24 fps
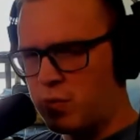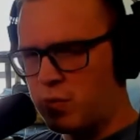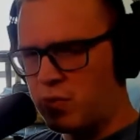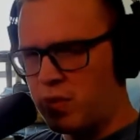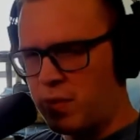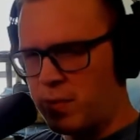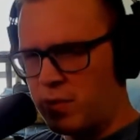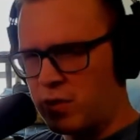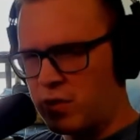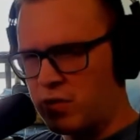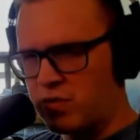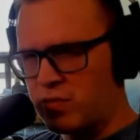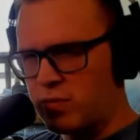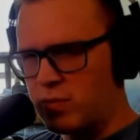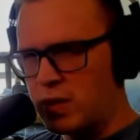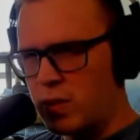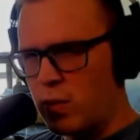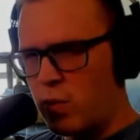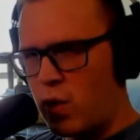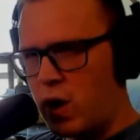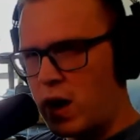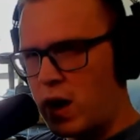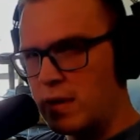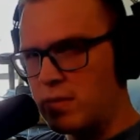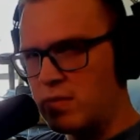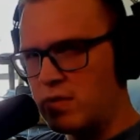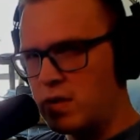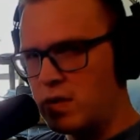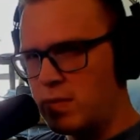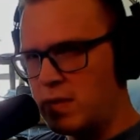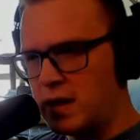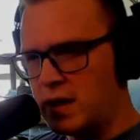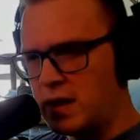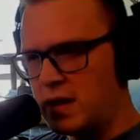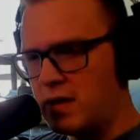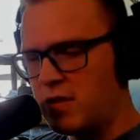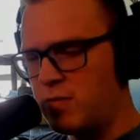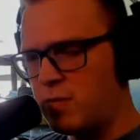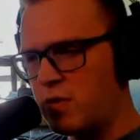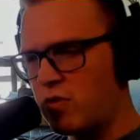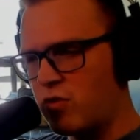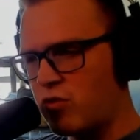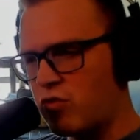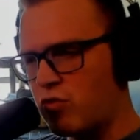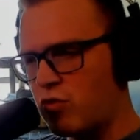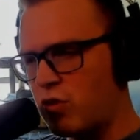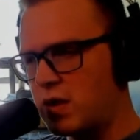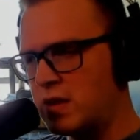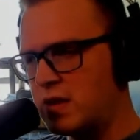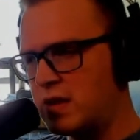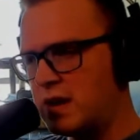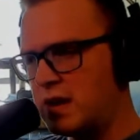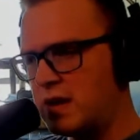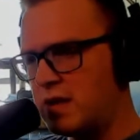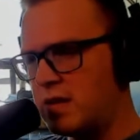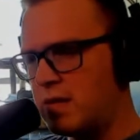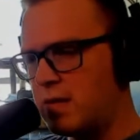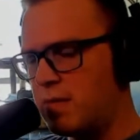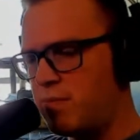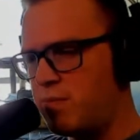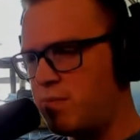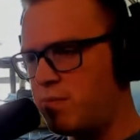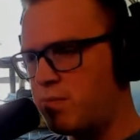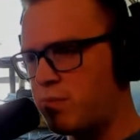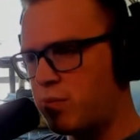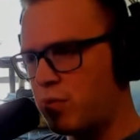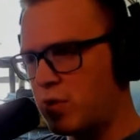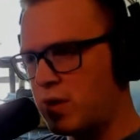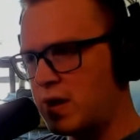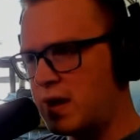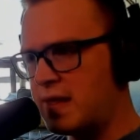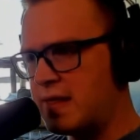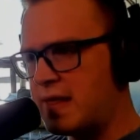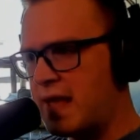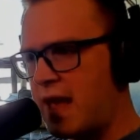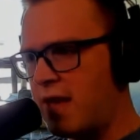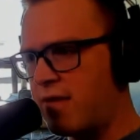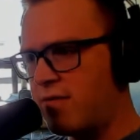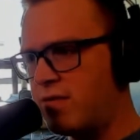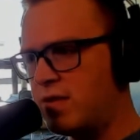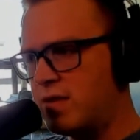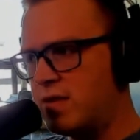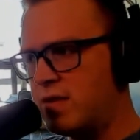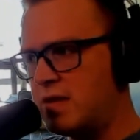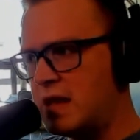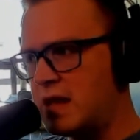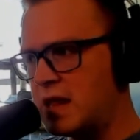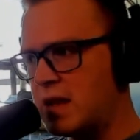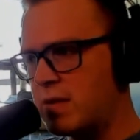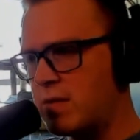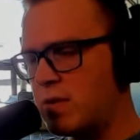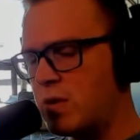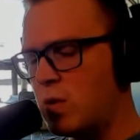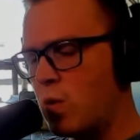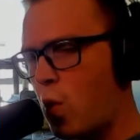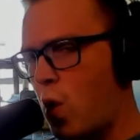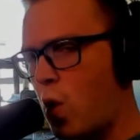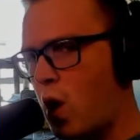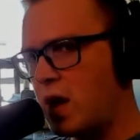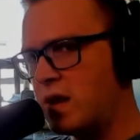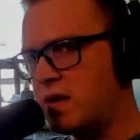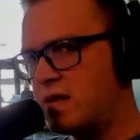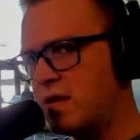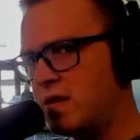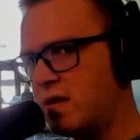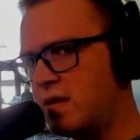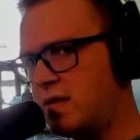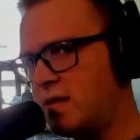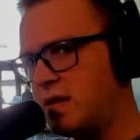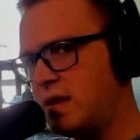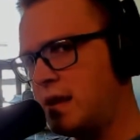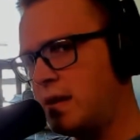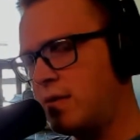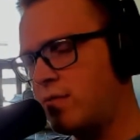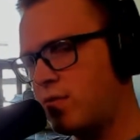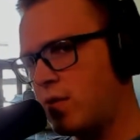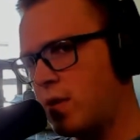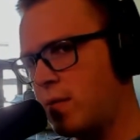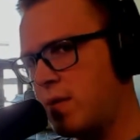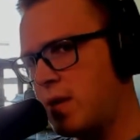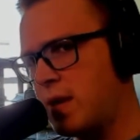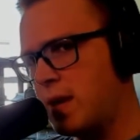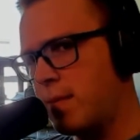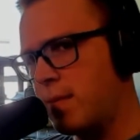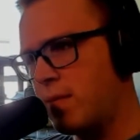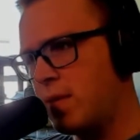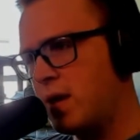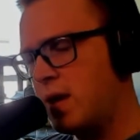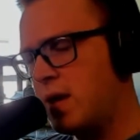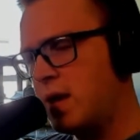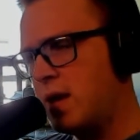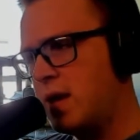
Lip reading: person we want him to be. He's been struggling to bring that physique that we want to see from him.